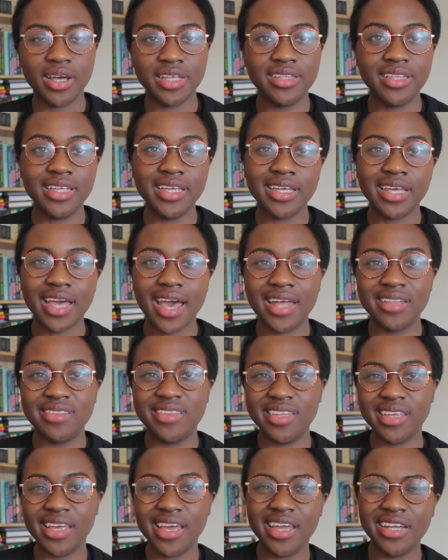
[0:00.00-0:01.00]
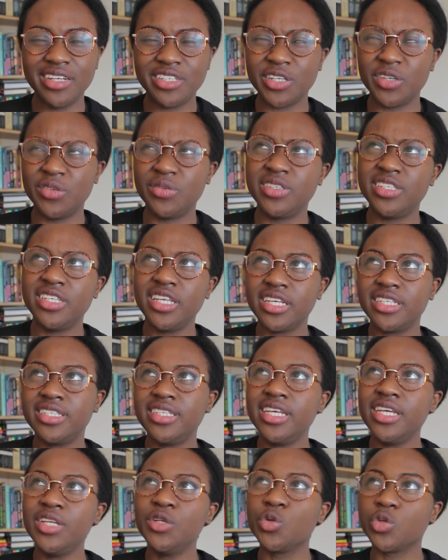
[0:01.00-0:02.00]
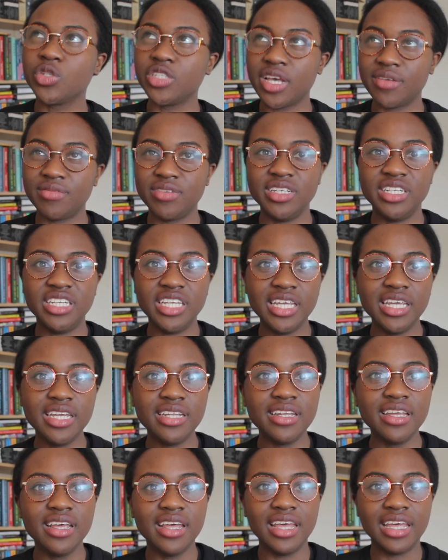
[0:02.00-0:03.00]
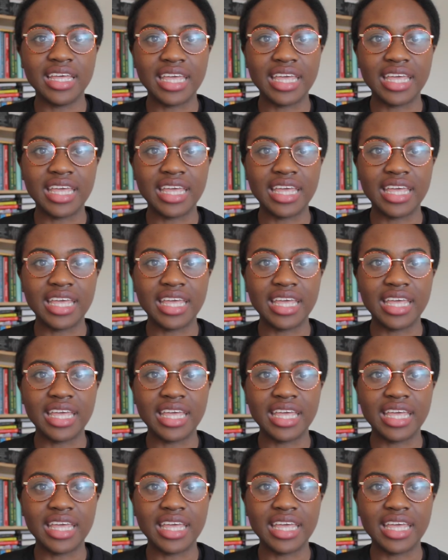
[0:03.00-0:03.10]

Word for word: I think at the age of 16 or 17,